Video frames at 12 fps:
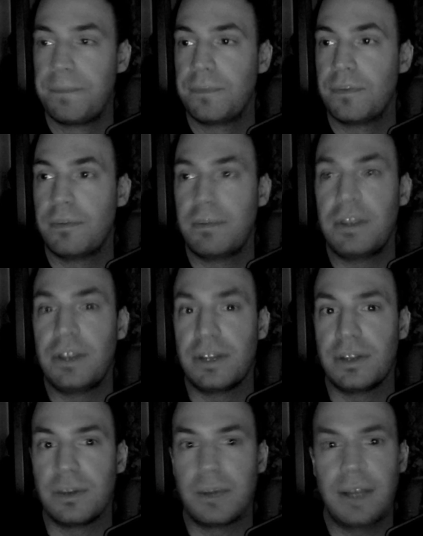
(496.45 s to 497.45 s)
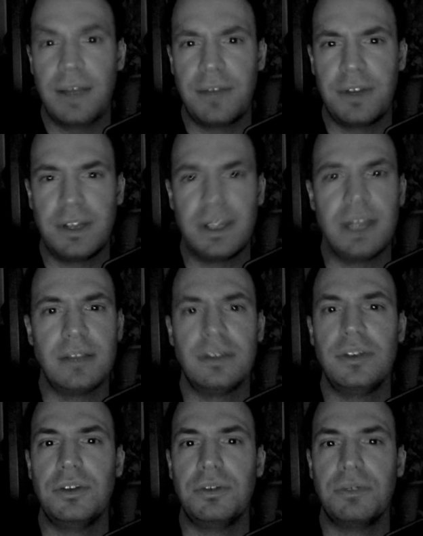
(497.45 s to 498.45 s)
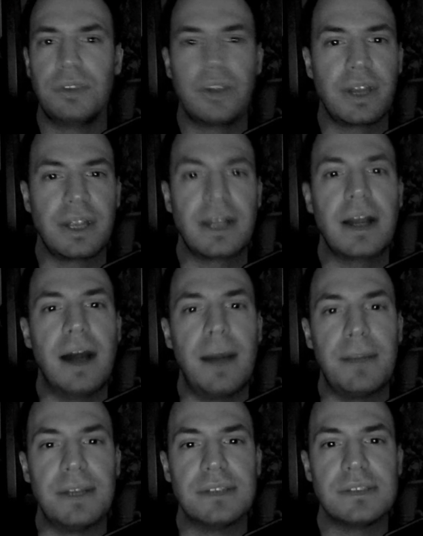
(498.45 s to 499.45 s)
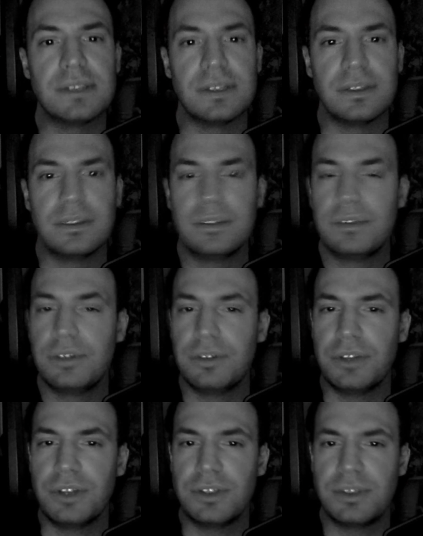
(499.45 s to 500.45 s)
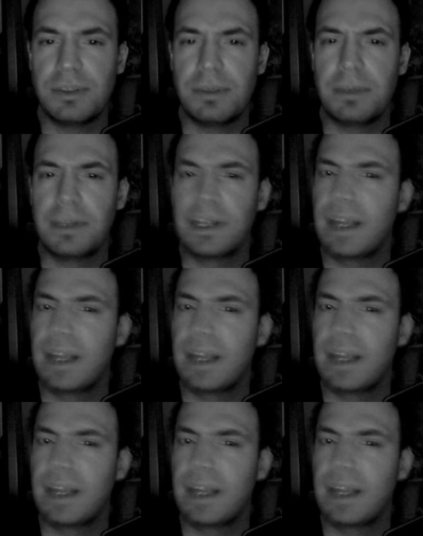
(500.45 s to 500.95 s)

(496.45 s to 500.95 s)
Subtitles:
or million or whatever. And then you look in the comments and you'll notice somebody being like,